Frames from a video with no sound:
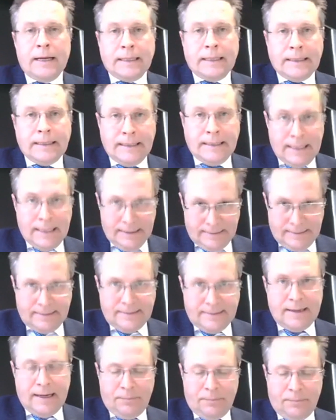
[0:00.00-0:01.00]

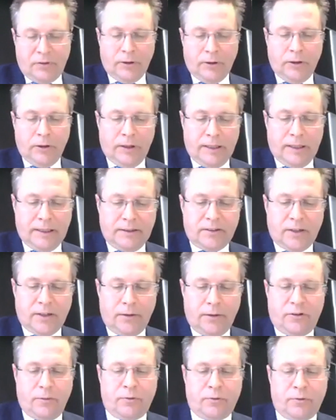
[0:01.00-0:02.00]
Yes, absolutely. So
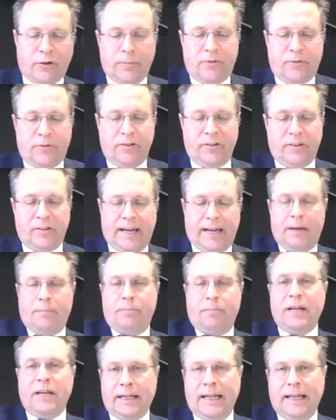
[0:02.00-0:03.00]
subscriptions can
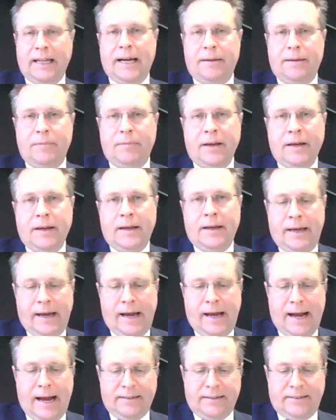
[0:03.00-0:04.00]
be claimed
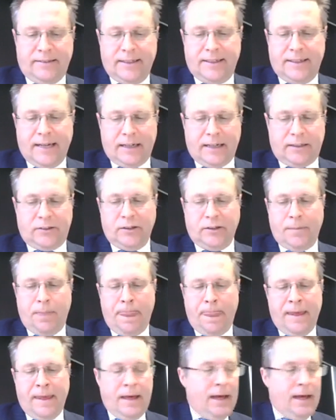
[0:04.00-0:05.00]
as a deduction.
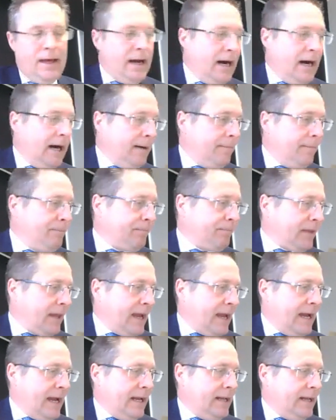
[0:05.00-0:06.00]

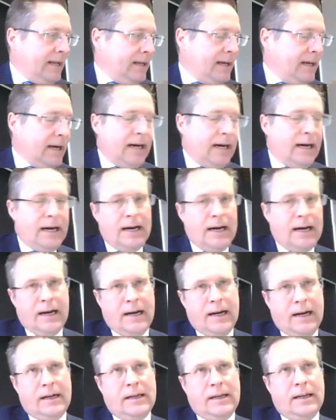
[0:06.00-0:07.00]

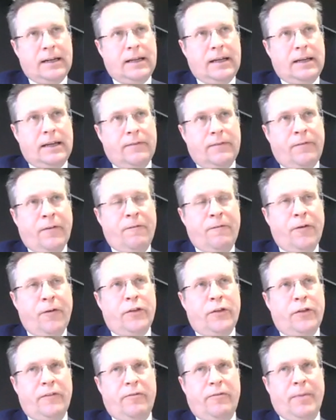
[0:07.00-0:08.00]
For
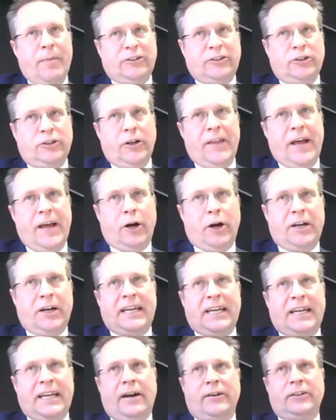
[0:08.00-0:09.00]
further information on that, I'd
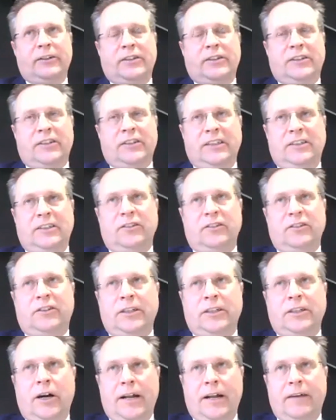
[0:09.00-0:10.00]
encourage the teachers
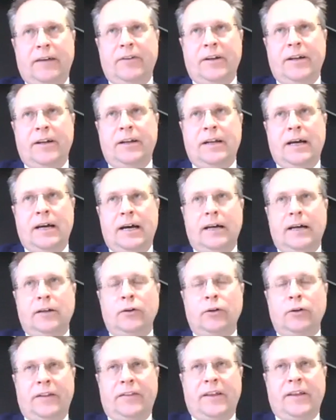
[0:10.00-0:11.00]
to go and have a
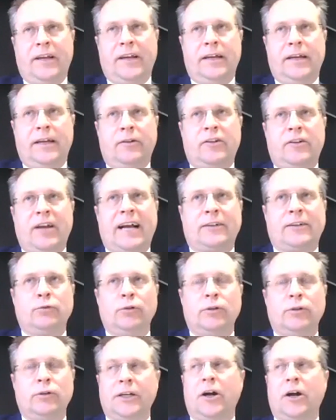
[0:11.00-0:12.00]
look at the tax
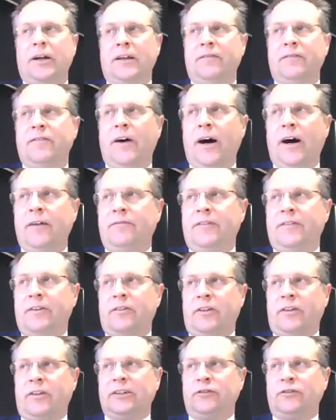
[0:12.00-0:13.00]
ruling
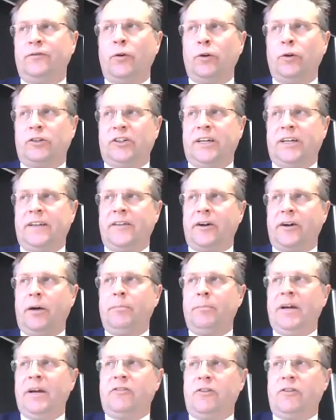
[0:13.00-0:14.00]
95/14 that I
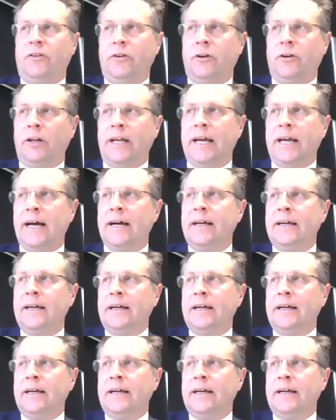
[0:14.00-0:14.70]
mentioned earlier,